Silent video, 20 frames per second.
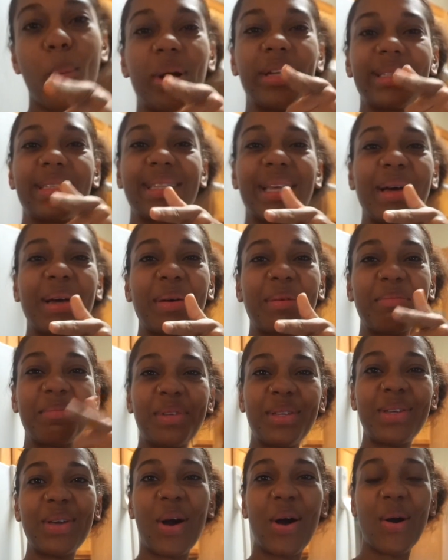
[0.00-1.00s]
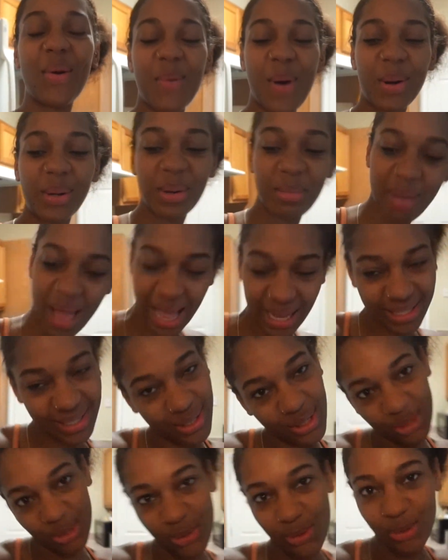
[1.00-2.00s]
What's up, y'all? Welcome back
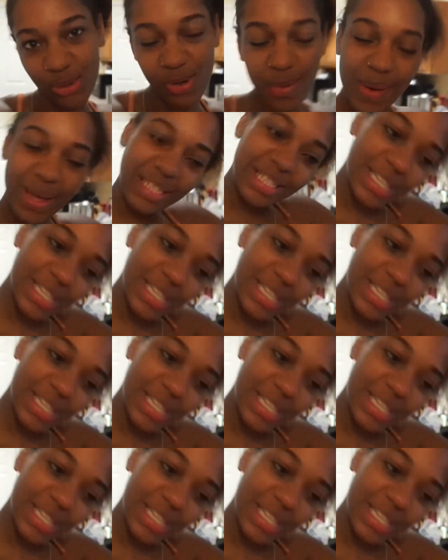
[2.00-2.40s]
to my